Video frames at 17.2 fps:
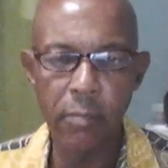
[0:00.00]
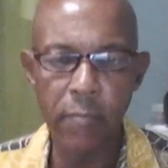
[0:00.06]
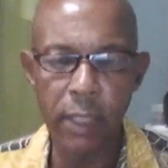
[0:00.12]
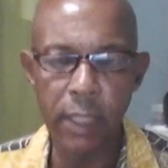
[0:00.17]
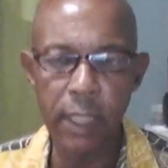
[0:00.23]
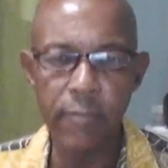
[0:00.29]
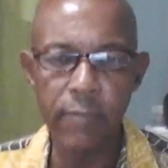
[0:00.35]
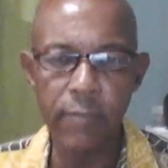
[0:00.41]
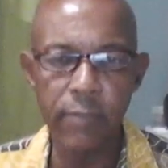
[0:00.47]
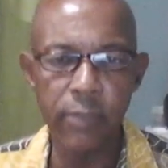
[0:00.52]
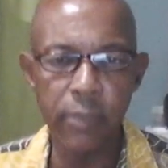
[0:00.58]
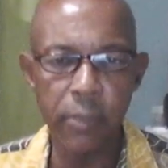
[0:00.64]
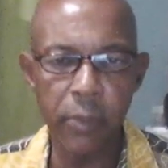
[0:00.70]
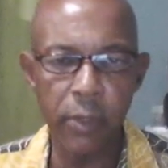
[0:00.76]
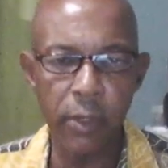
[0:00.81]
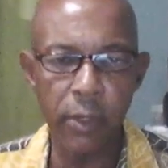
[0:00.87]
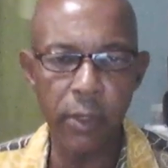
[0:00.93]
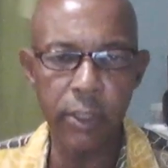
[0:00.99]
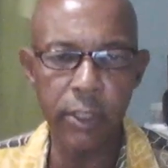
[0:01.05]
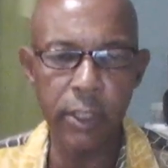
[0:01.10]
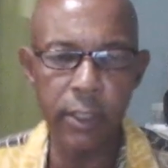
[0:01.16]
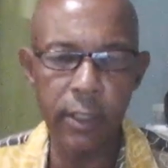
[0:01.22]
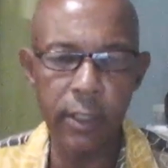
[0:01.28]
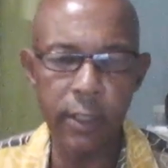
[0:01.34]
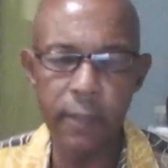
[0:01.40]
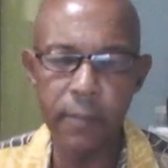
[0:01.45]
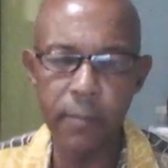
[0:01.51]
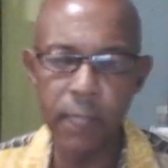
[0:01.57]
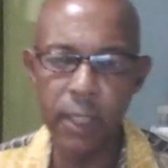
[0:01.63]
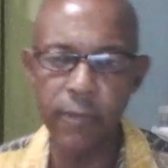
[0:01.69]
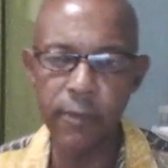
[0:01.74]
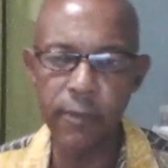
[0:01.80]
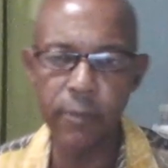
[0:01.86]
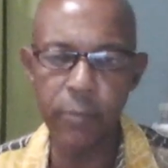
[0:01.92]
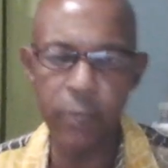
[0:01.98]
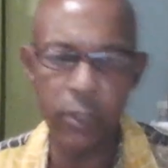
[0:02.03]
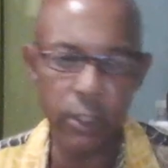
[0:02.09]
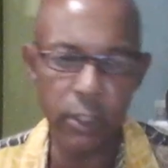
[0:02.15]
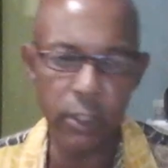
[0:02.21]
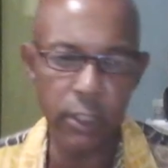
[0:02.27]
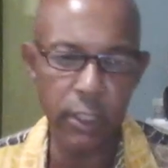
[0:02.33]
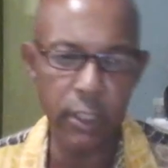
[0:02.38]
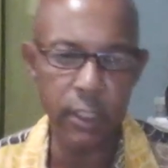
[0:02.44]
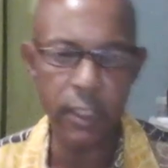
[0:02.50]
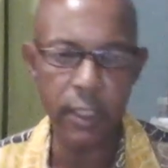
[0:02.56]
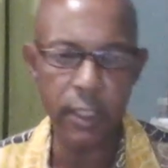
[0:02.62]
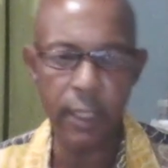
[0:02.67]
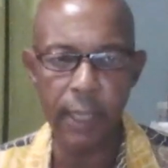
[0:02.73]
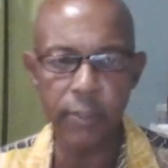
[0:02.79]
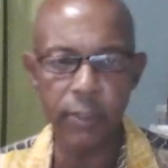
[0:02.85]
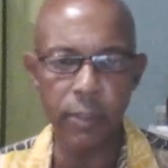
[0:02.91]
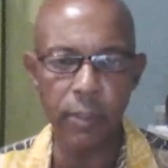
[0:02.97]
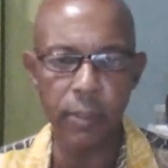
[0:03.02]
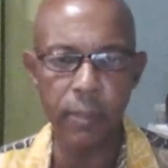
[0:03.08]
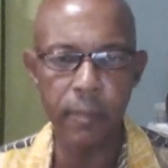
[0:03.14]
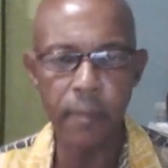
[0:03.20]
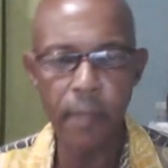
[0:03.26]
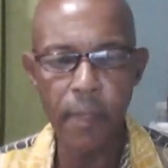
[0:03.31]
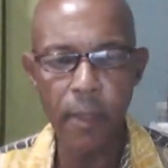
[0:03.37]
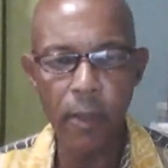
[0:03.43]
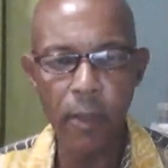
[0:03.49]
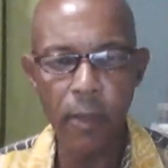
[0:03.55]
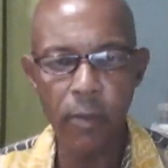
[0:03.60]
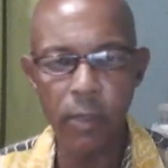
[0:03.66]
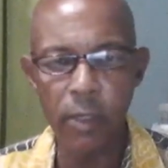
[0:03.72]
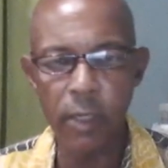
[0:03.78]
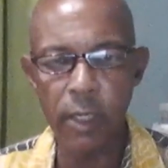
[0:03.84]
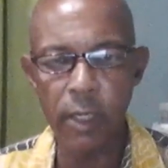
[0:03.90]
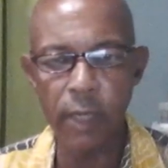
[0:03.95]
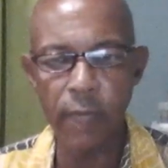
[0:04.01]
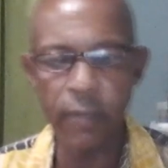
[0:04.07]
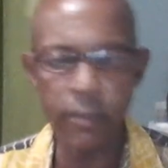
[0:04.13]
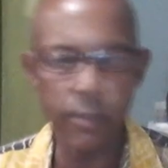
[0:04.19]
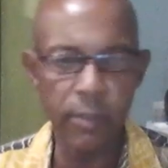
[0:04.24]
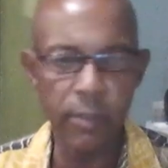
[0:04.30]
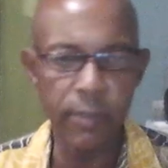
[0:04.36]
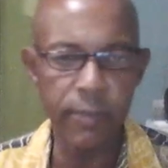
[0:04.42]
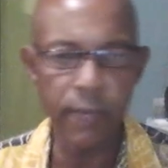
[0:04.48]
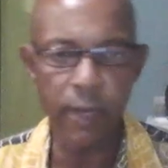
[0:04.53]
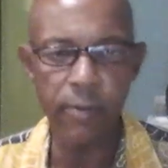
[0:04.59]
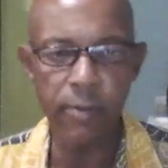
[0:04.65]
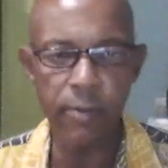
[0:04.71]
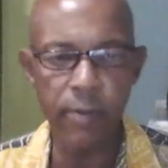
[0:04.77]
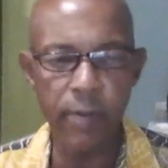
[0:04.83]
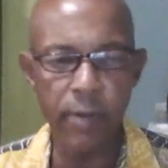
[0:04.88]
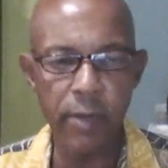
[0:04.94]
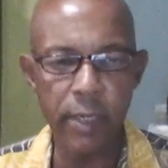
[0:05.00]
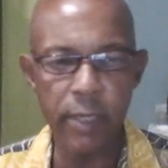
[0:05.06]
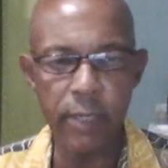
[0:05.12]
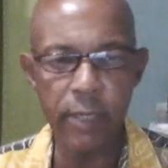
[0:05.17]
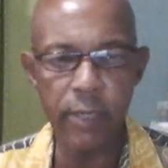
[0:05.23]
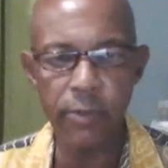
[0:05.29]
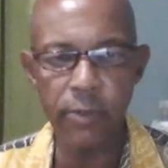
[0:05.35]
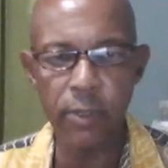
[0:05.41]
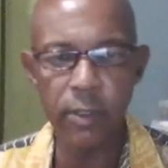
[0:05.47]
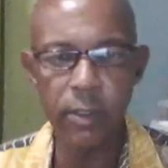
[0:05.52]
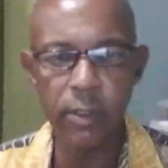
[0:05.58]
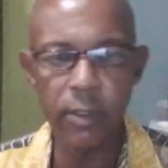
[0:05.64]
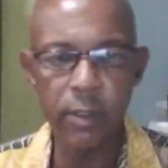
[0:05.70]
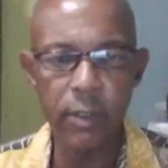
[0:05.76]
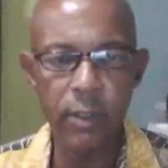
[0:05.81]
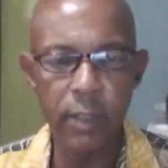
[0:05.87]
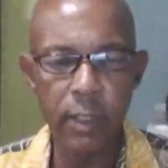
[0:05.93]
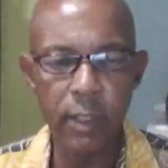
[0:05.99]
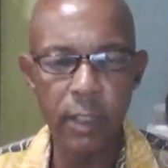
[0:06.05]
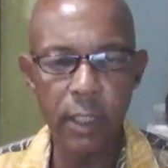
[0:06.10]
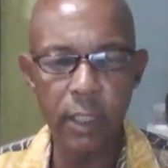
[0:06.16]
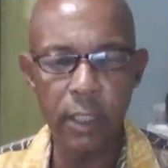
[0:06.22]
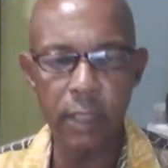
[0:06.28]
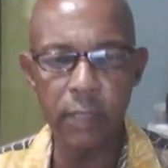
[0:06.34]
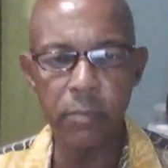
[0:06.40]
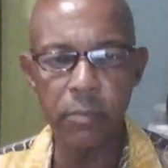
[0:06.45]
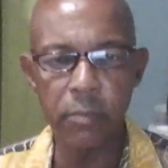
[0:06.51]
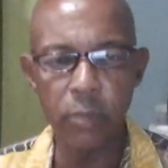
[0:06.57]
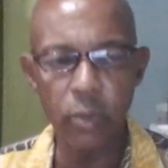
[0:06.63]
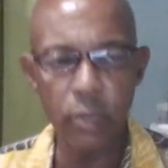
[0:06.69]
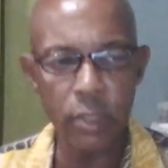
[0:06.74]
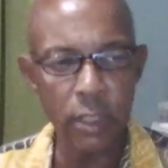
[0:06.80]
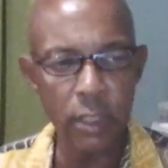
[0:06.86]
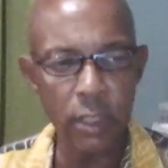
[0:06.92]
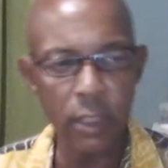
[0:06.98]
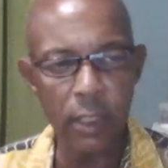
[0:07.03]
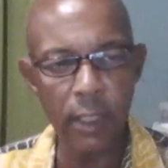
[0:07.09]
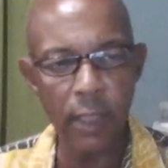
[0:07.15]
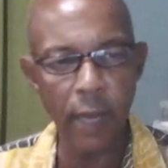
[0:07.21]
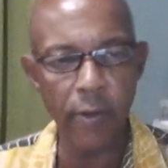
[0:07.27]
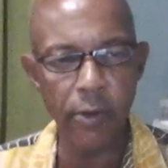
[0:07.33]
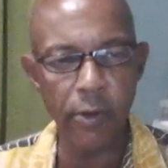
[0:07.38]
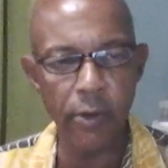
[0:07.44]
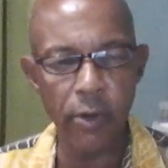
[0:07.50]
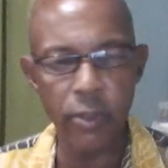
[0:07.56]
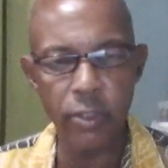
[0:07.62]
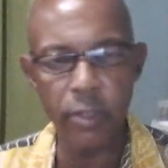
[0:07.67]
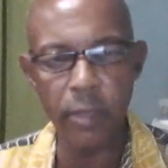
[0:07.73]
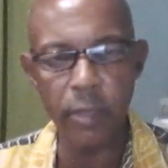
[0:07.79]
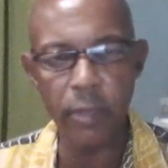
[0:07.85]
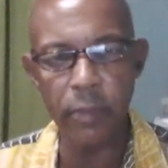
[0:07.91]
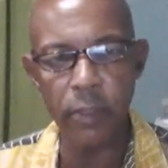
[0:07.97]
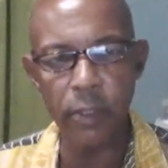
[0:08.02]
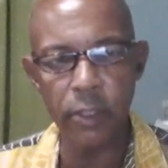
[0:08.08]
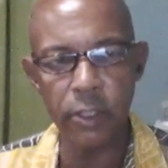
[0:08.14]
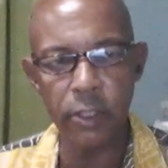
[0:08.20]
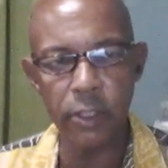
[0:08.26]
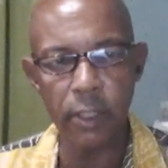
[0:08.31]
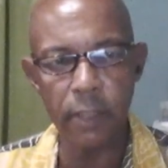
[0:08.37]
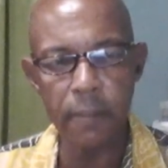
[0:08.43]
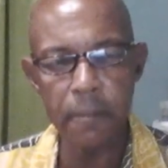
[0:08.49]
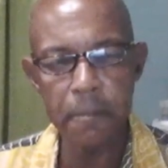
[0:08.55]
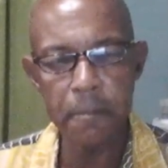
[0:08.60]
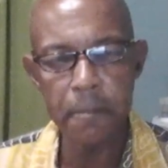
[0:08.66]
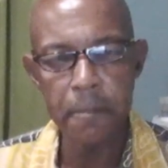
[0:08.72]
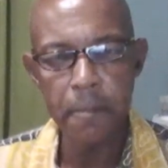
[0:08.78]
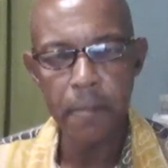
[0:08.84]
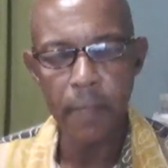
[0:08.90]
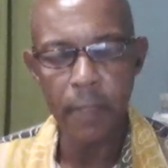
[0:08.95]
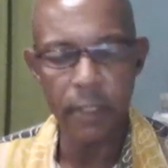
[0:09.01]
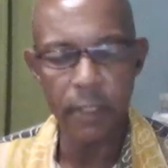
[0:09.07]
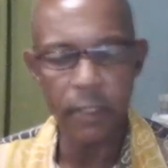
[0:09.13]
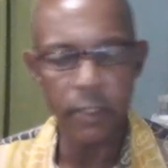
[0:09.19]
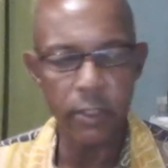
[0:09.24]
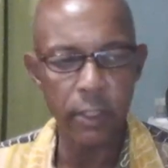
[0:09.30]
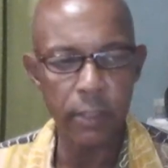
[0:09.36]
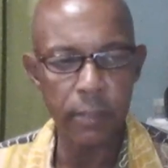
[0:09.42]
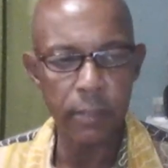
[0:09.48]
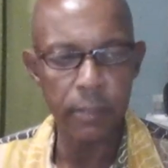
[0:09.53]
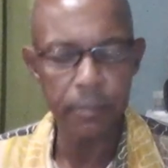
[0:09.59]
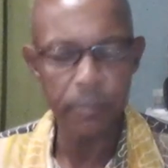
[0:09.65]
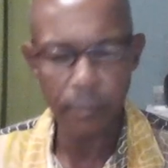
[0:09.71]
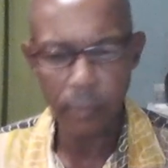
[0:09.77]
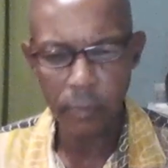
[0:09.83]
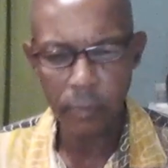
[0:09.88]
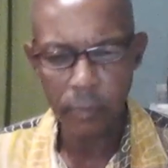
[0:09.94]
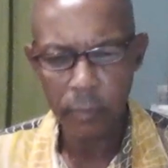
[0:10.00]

but even your production, even production starts up, we're going to have to be very, very careful because most of the agricultural production is done